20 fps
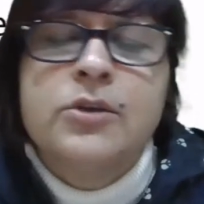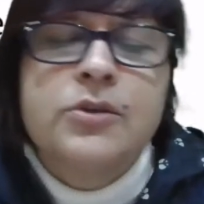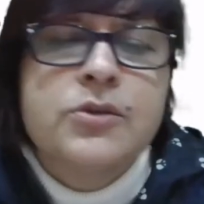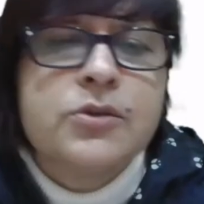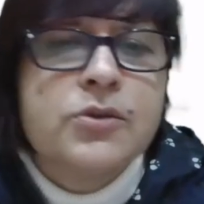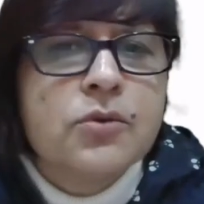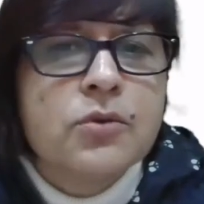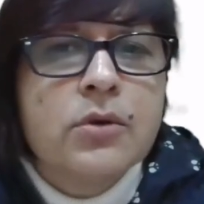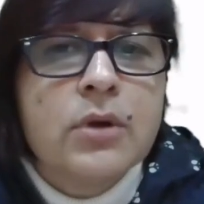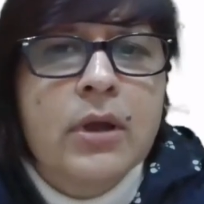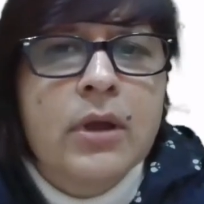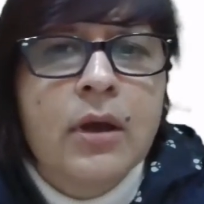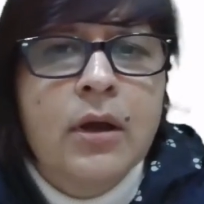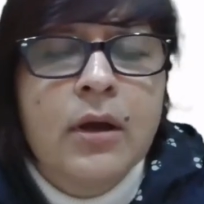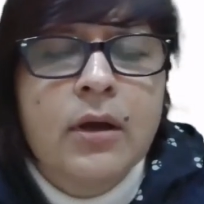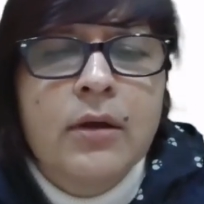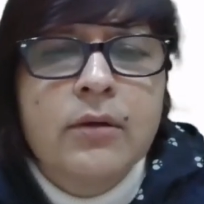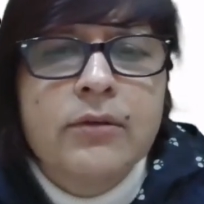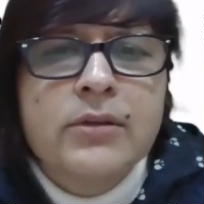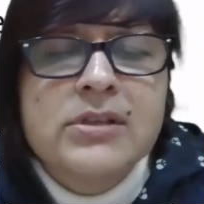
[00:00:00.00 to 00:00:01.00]
So
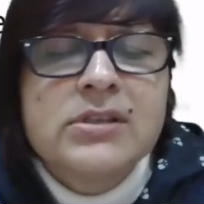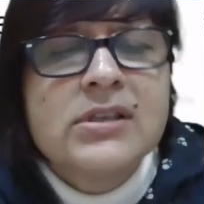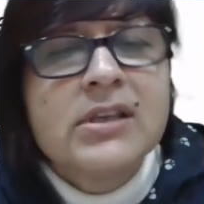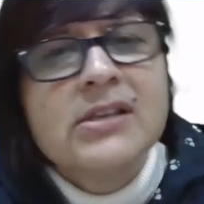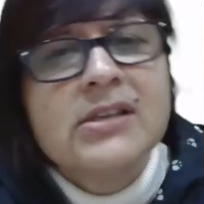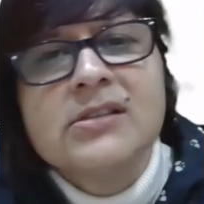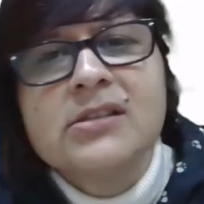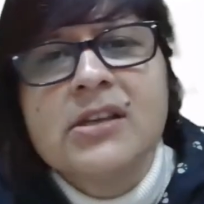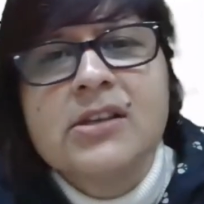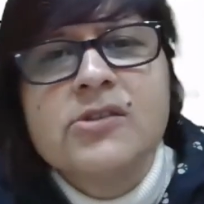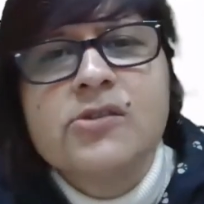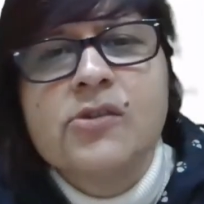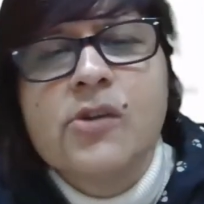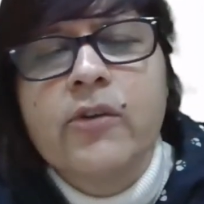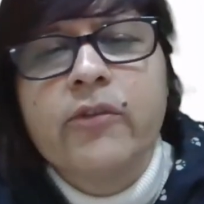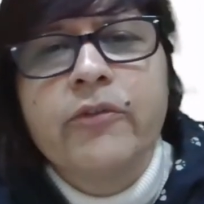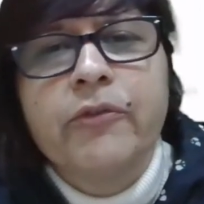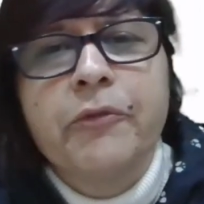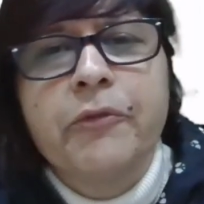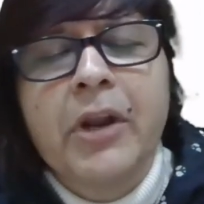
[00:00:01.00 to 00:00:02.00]
the census
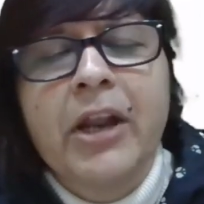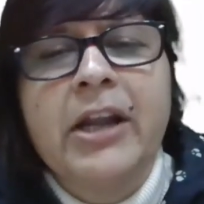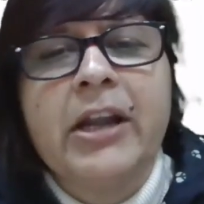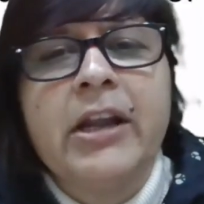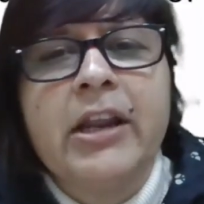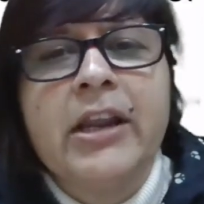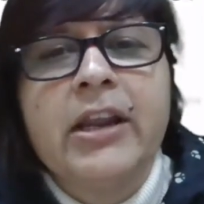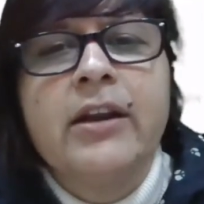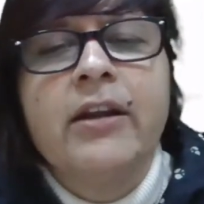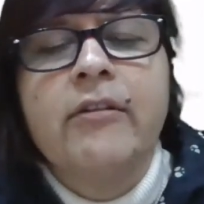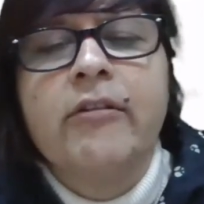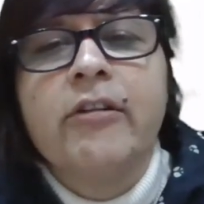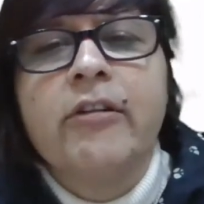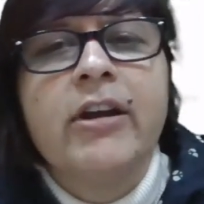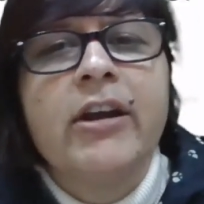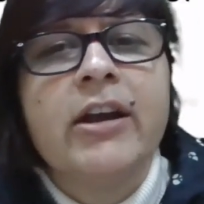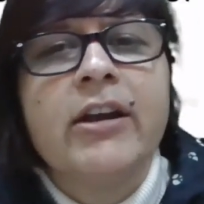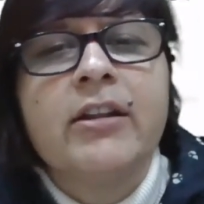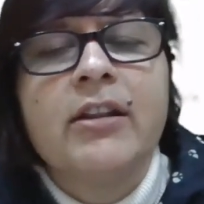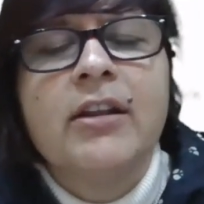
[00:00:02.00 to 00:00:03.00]
of
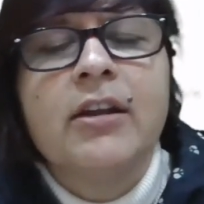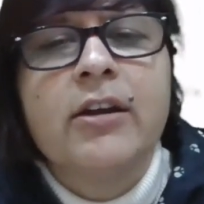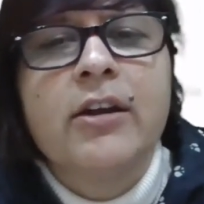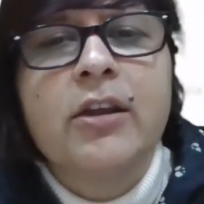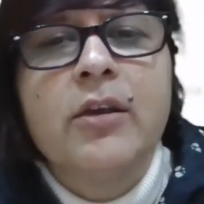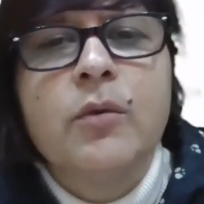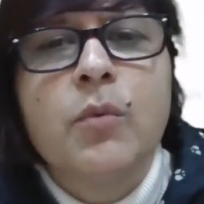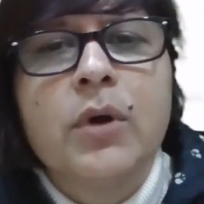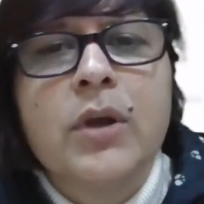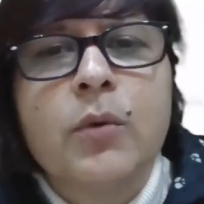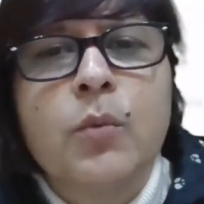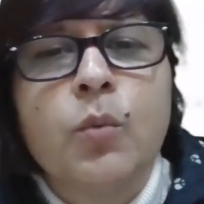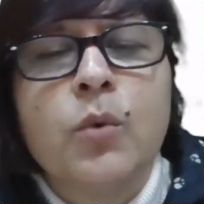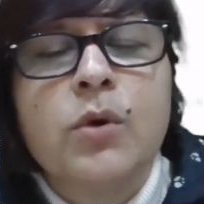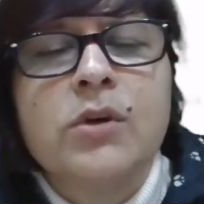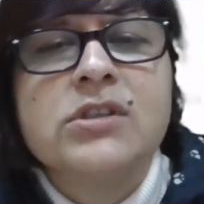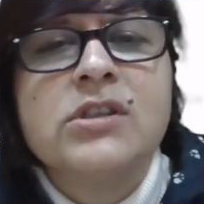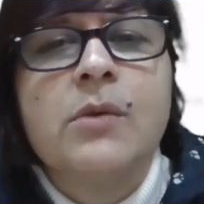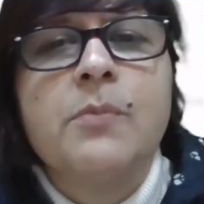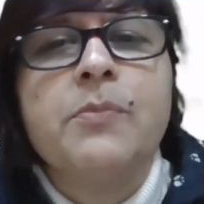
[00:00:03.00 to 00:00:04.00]
1931
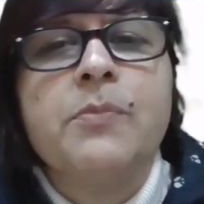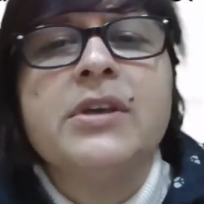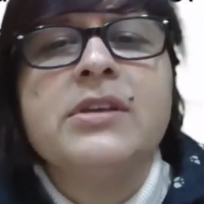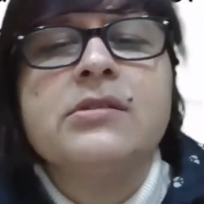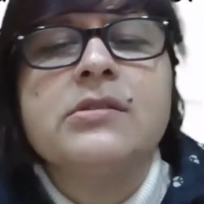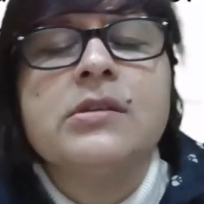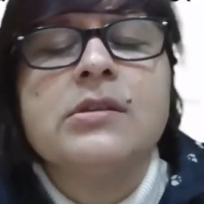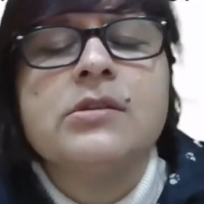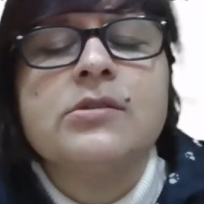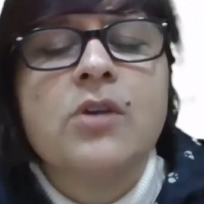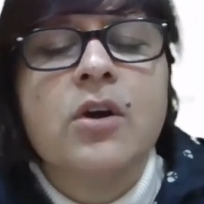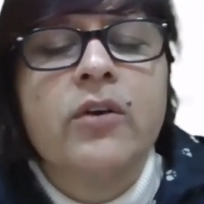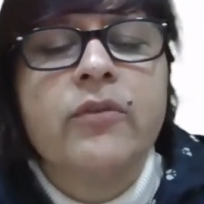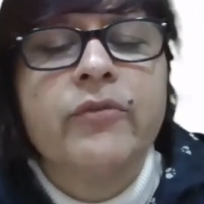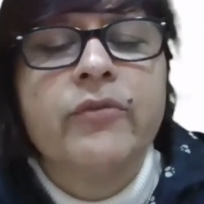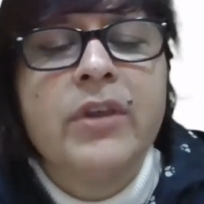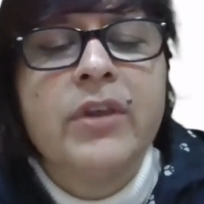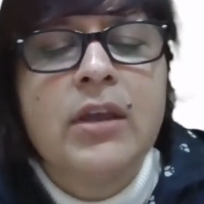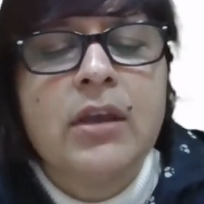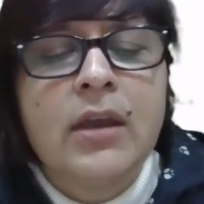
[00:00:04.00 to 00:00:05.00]
was the basis
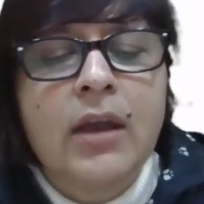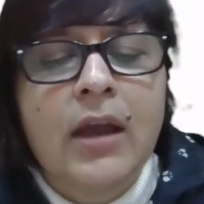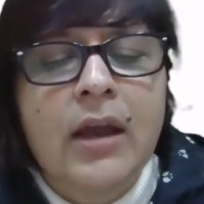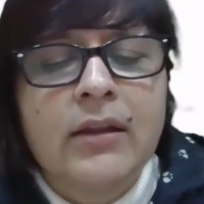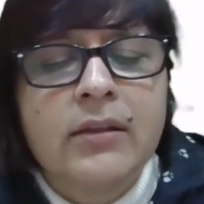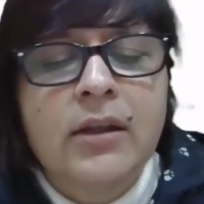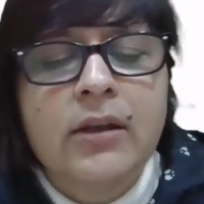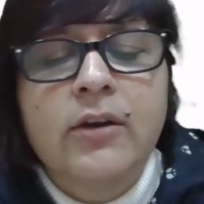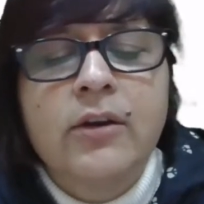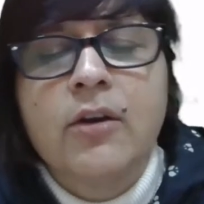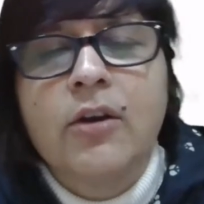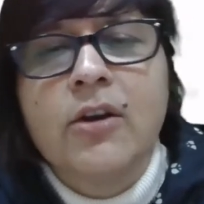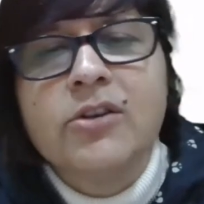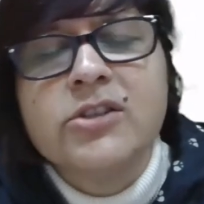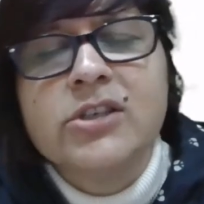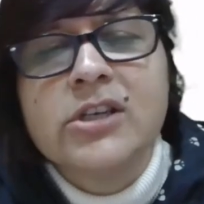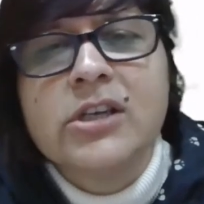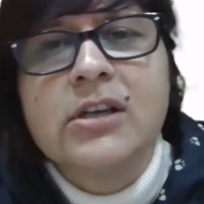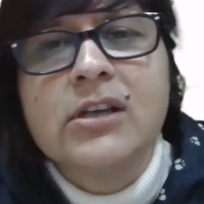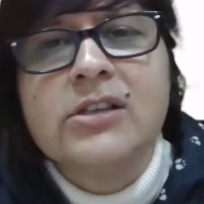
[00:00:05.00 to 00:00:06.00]
of the
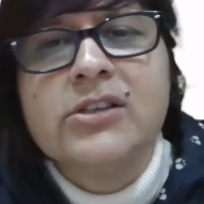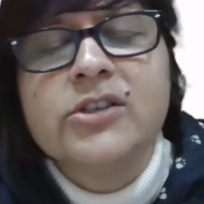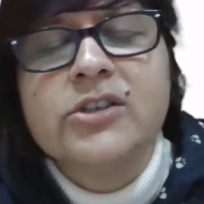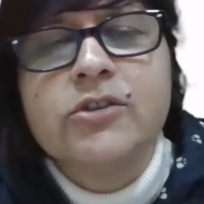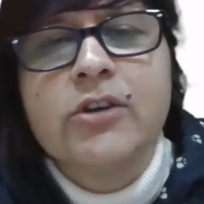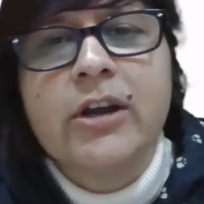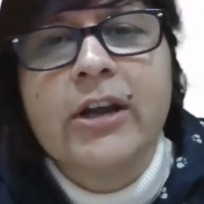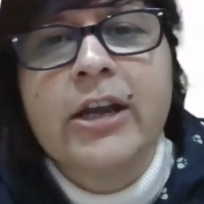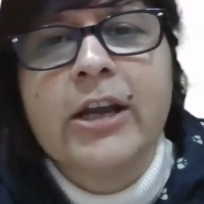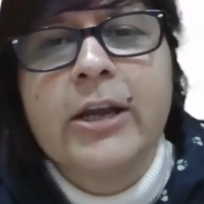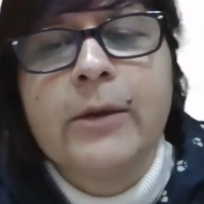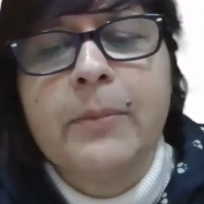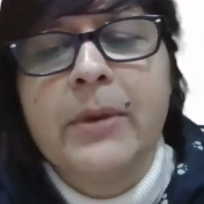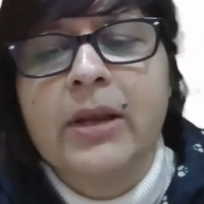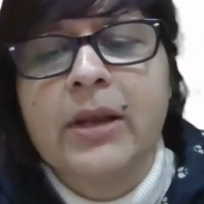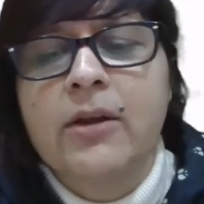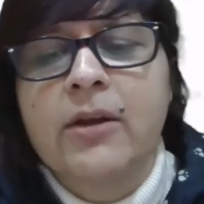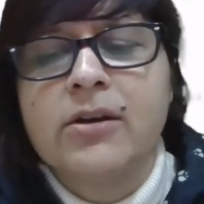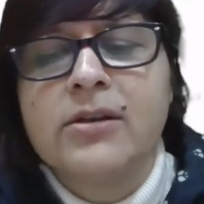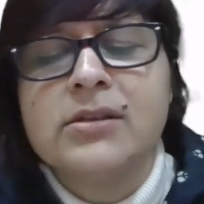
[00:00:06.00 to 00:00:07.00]
ethnological study
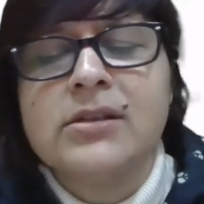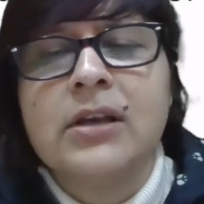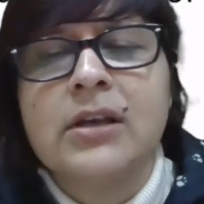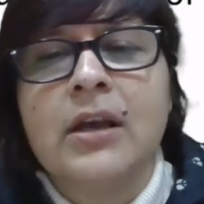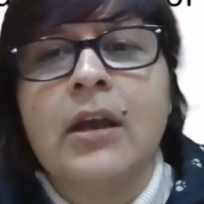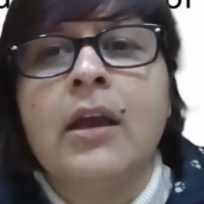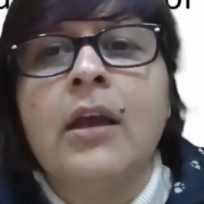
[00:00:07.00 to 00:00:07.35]
because